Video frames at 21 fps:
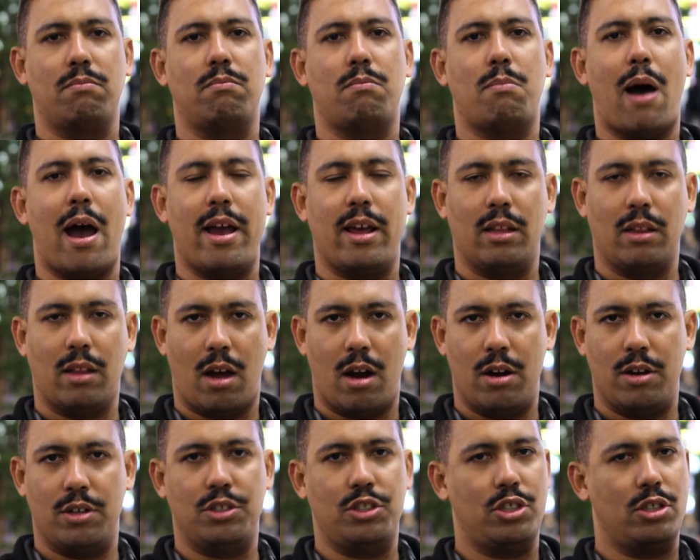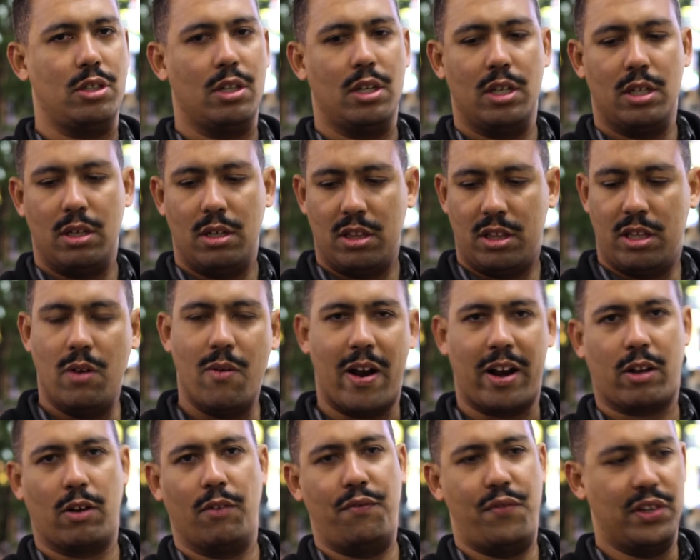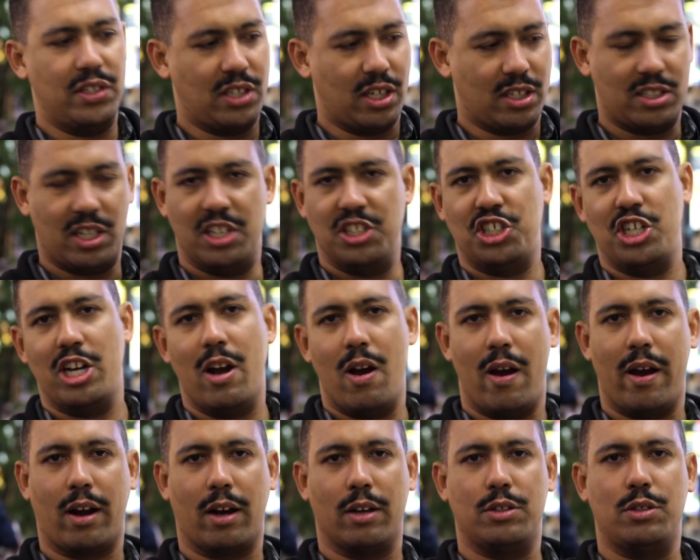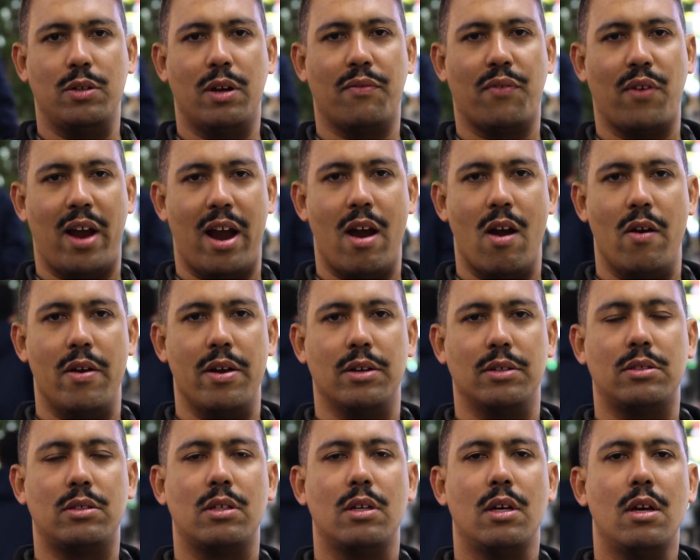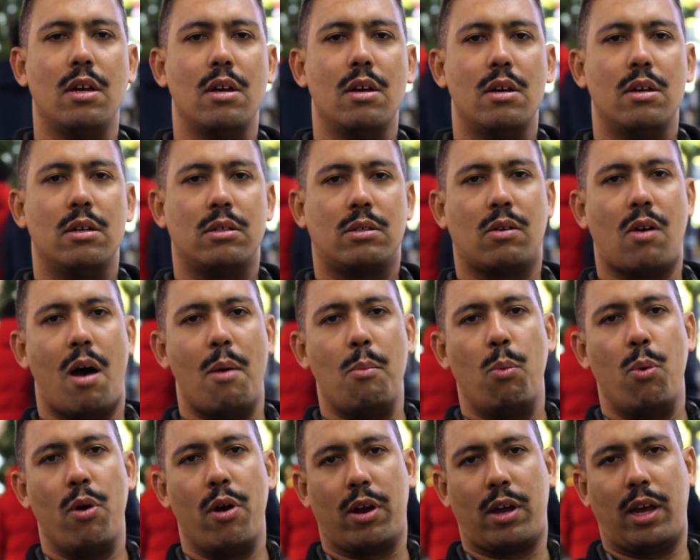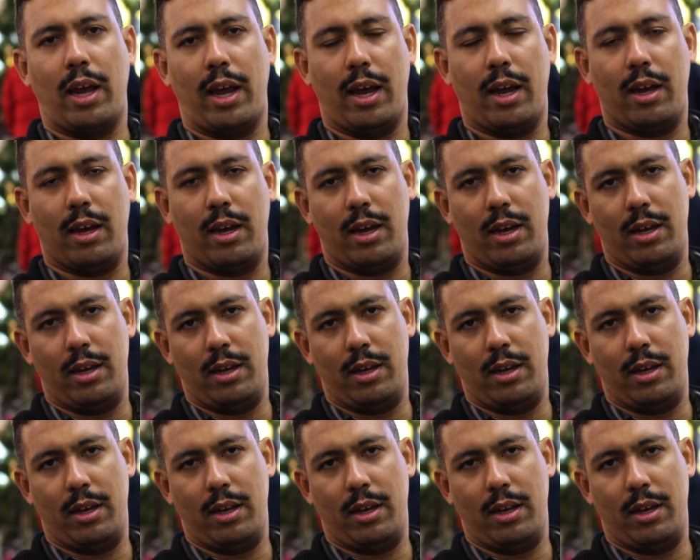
by and large, theoretical physics, engineering are two different areas. So I'm working